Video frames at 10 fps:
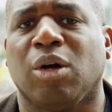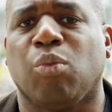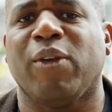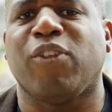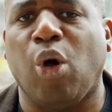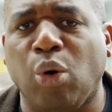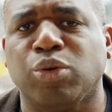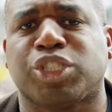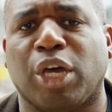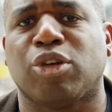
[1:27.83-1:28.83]
we've
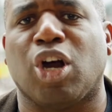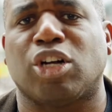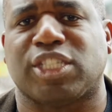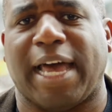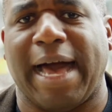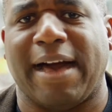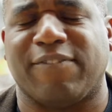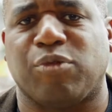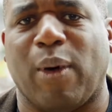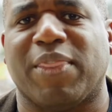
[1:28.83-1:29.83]
also got to have,
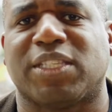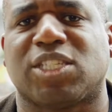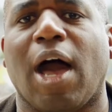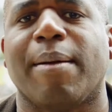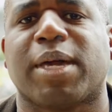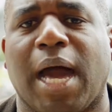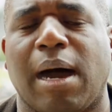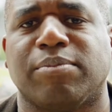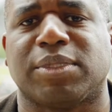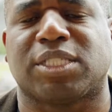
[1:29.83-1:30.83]
when the time
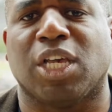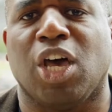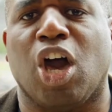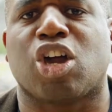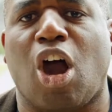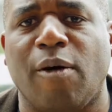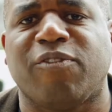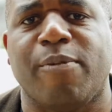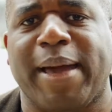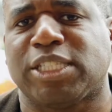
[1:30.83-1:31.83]
comes, a
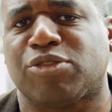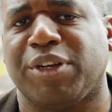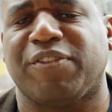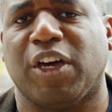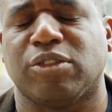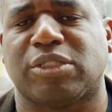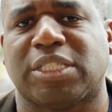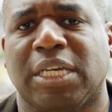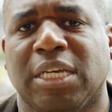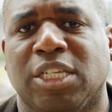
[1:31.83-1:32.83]
confirmatory
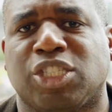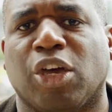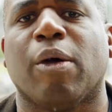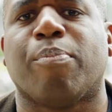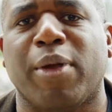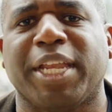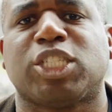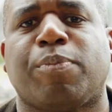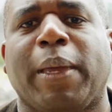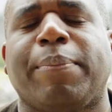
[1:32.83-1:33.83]
vote so the
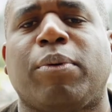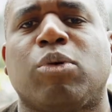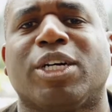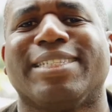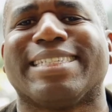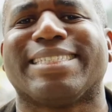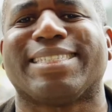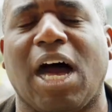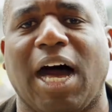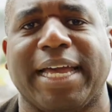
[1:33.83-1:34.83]
British people can
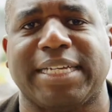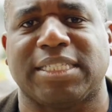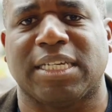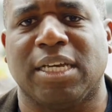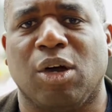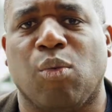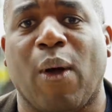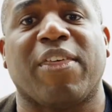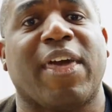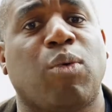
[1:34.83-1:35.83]
decide
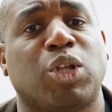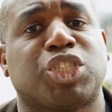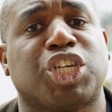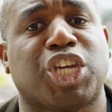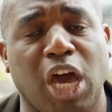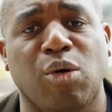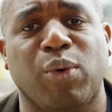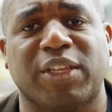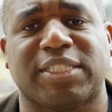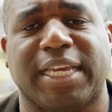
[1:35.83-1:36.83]
whether they want to go
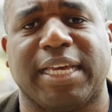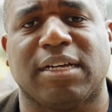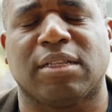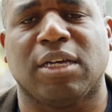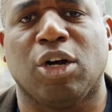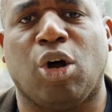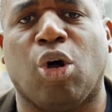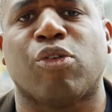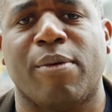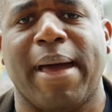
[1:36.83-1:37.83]
with a deal
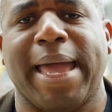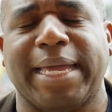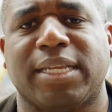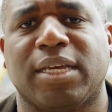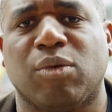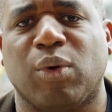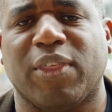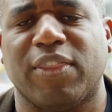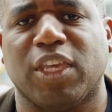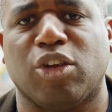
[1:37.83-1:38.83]
or remain
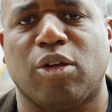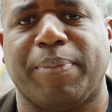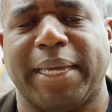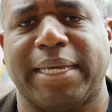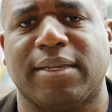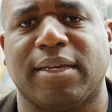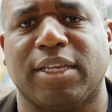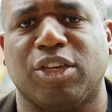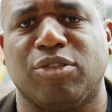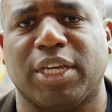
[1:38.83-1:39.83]
within the European
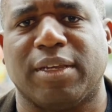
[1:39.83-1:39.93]
Union.